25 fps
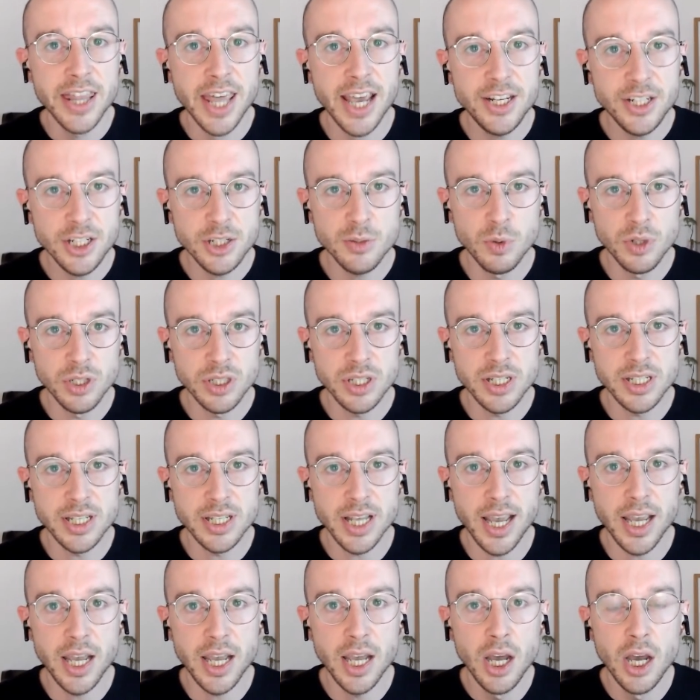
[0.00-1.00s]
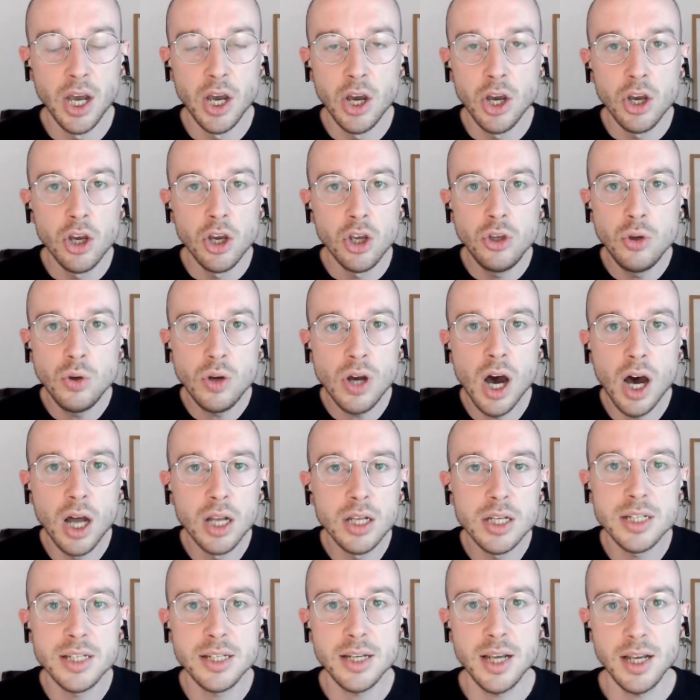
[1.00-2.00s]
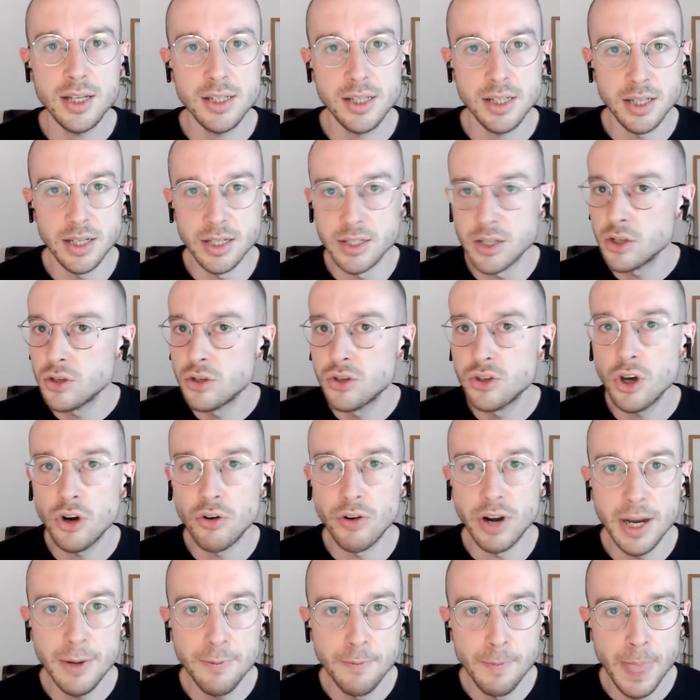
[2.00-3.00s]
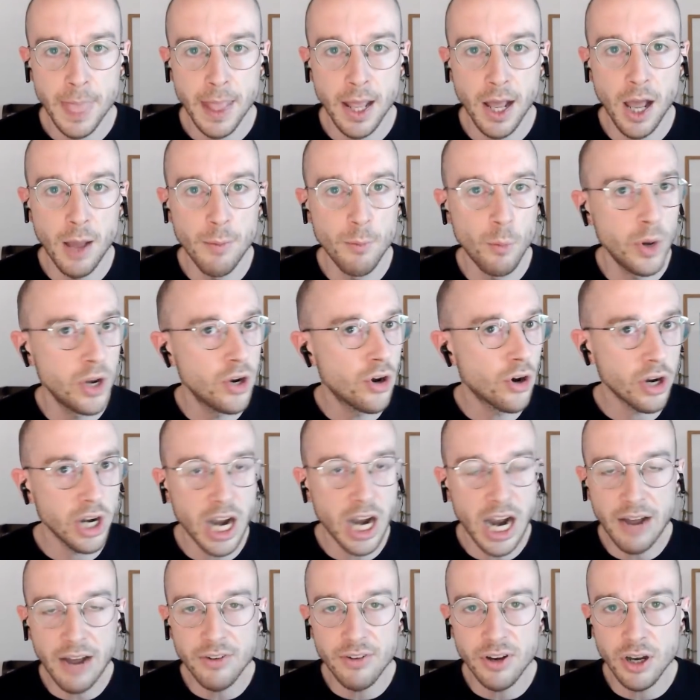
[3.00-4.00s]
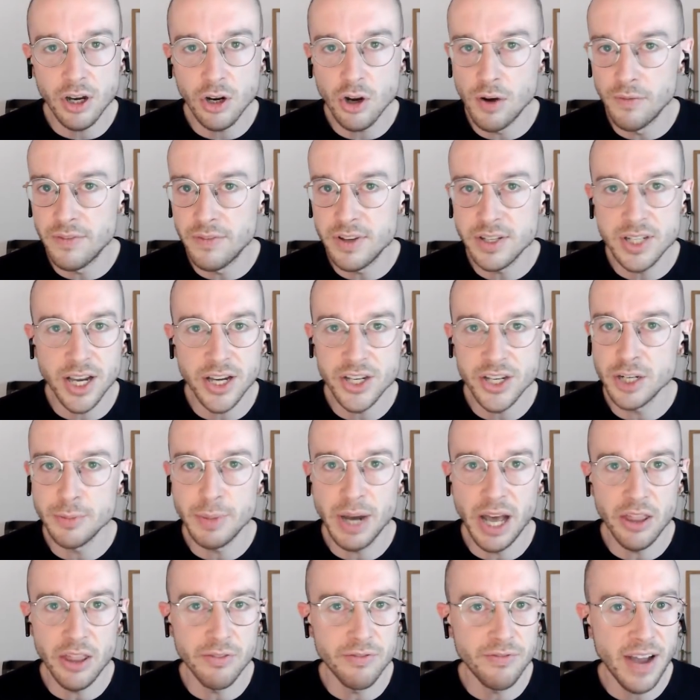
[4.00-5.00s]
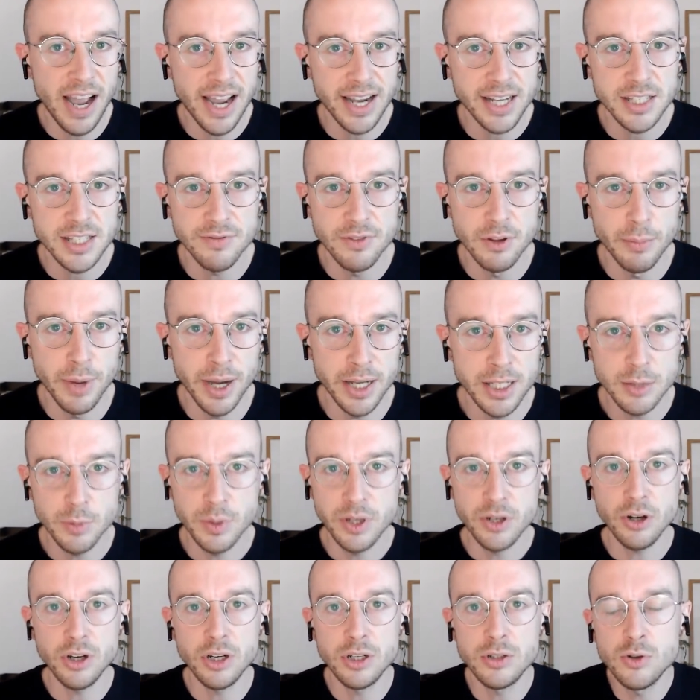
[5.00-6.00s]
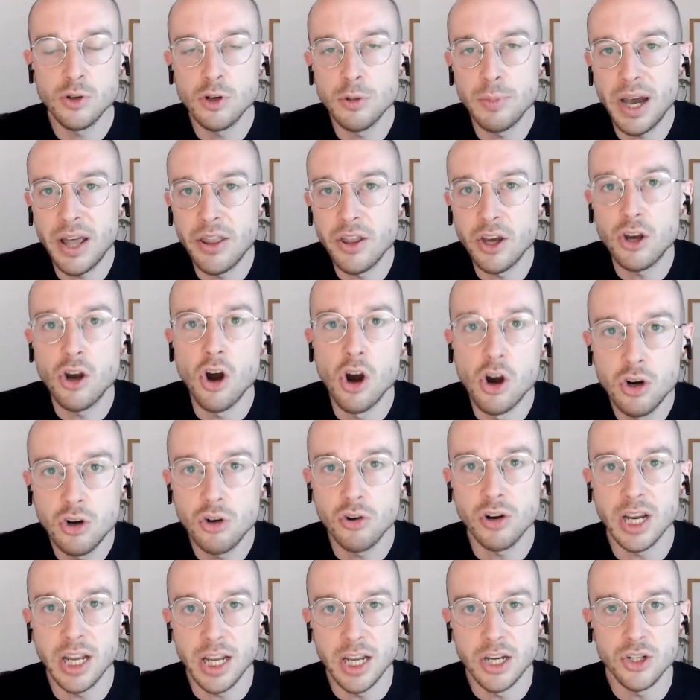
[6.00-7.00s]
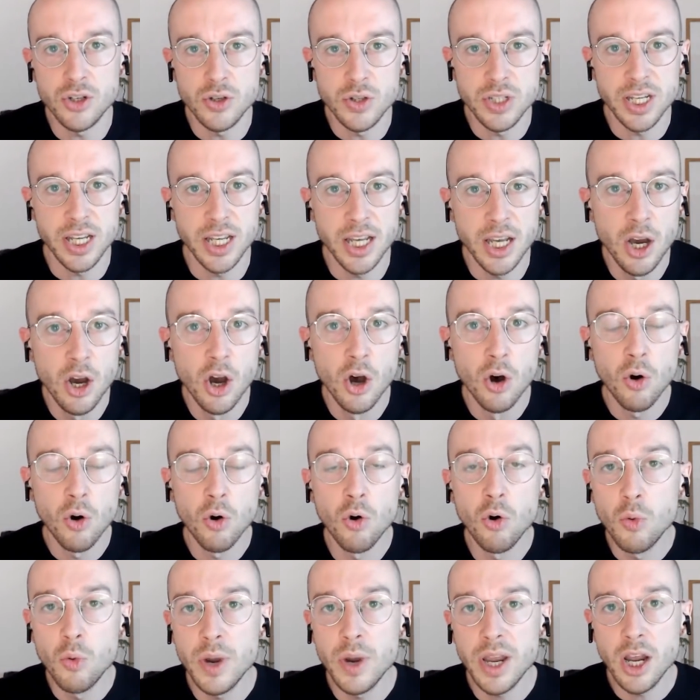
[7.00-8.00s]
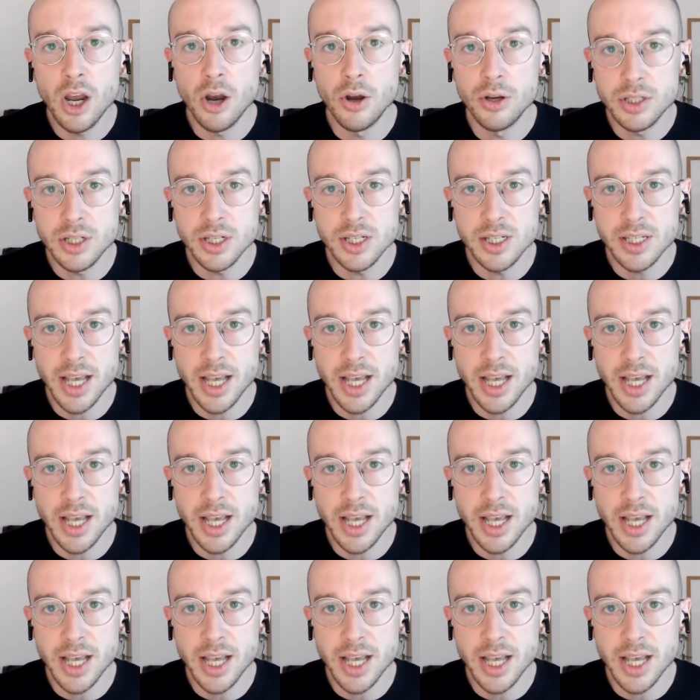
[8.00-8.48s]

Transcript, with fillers: They just want to say, you can't discuss this. Sorry. We're not going to have a conversation about the facts of the matter. We're not going to talk about the concrete issues here. All we're going to